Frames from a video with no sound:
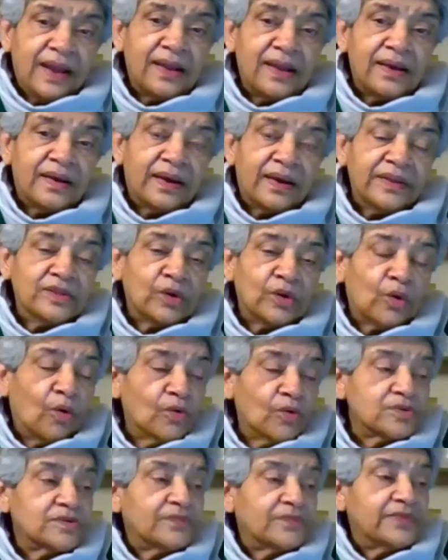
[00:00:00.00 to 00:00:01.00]
clear in the
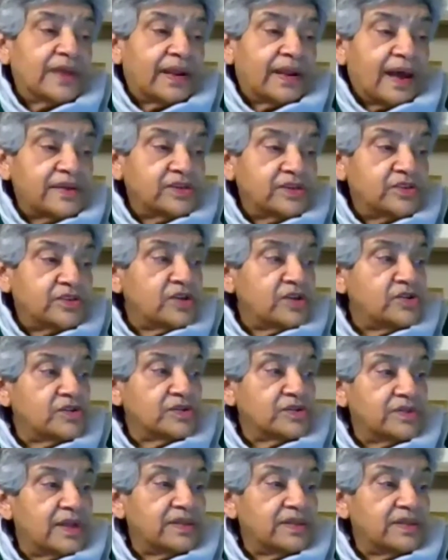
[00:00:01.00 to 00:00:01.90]
course of their agitation